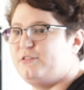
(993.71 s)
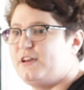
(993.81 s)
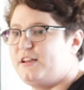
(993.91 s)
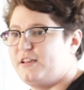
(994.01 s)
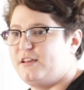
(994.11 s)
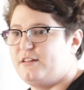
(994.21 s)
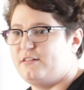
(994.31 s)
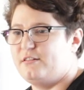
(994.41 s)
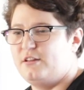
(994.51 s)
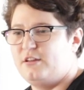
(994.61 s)

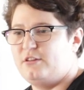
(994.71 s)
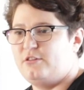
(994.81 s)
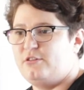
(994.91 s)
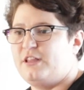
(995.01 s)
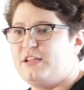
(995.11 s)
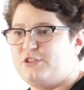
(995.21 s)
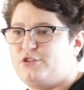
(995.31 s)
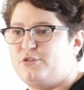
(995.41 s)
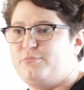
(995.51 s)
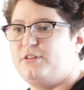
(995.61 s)
eradicated. You know, that
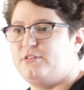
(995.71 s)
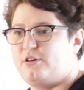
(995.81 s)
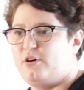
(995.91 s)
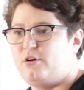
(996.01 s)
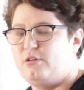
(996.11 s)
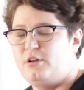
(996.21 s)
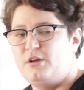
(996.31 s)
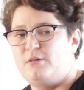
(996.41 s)
should be the goal.